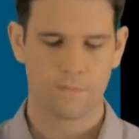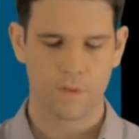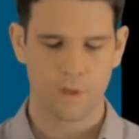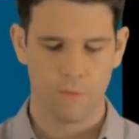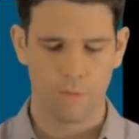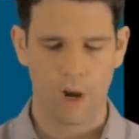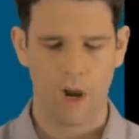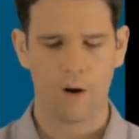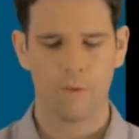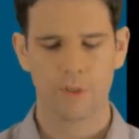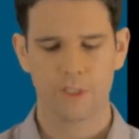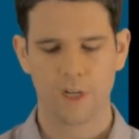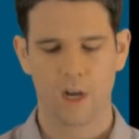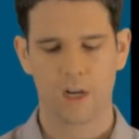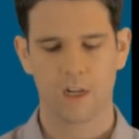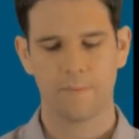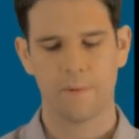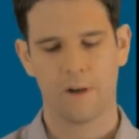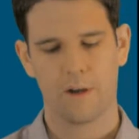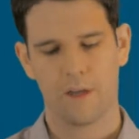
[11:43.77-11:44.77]
While we're
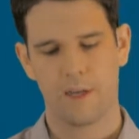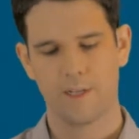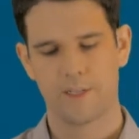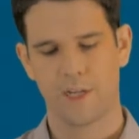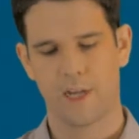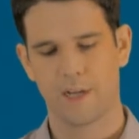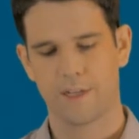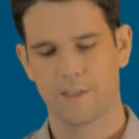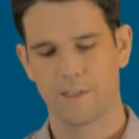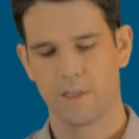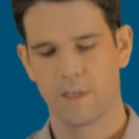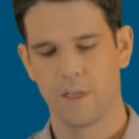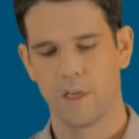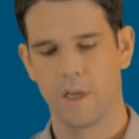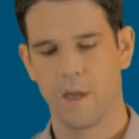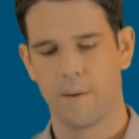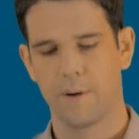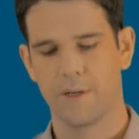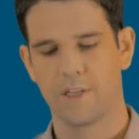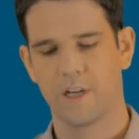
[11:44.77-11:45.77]
talking about Ajax,
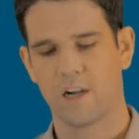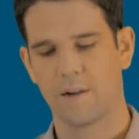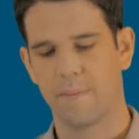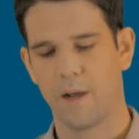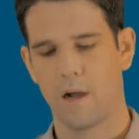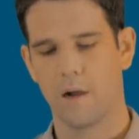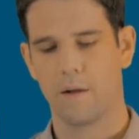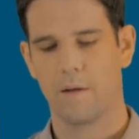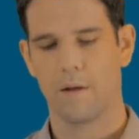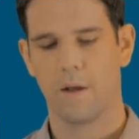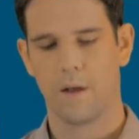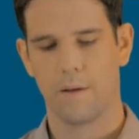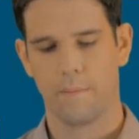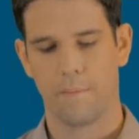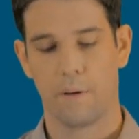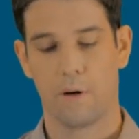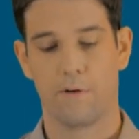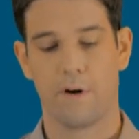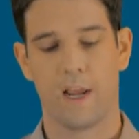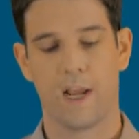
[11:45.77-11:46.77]
I'm going to talk about
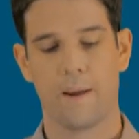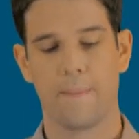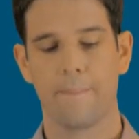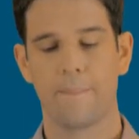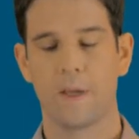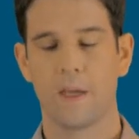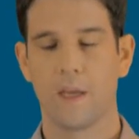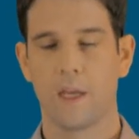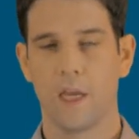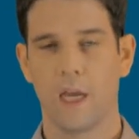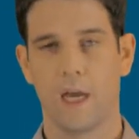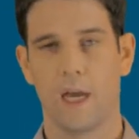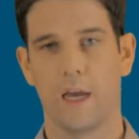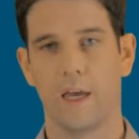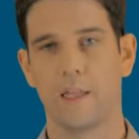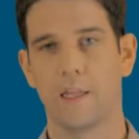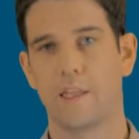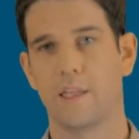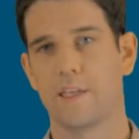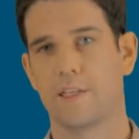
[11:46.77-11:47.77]
param.
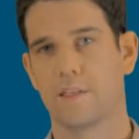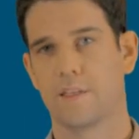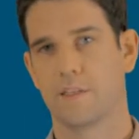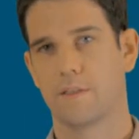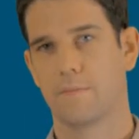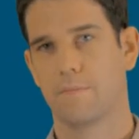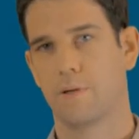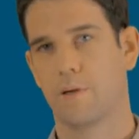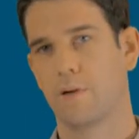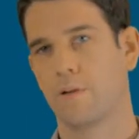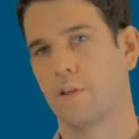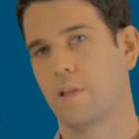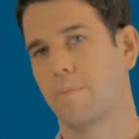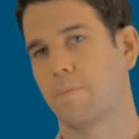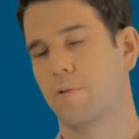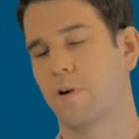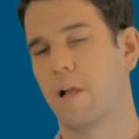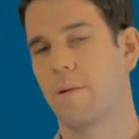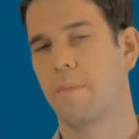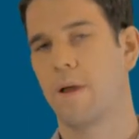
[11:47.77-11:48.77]
The
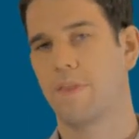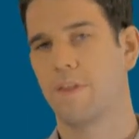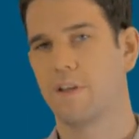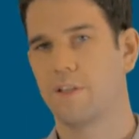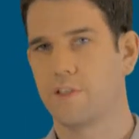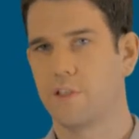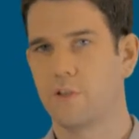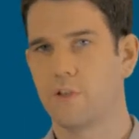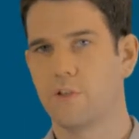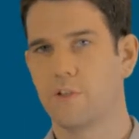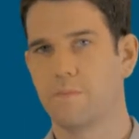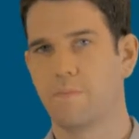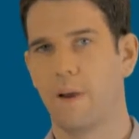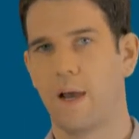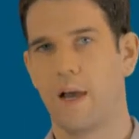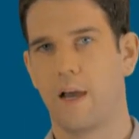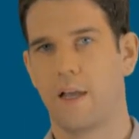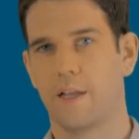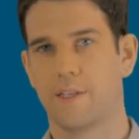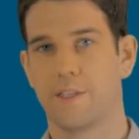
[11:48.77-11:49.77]
param method is used
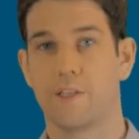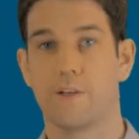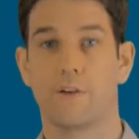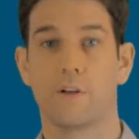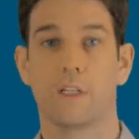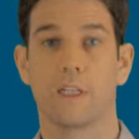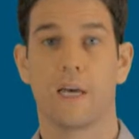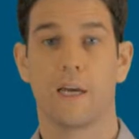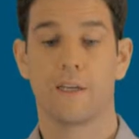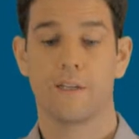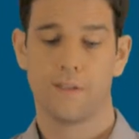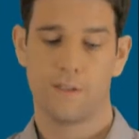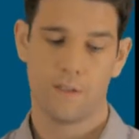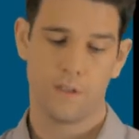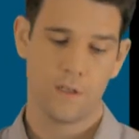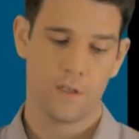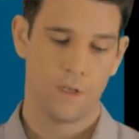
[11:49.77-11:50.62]
by serialize.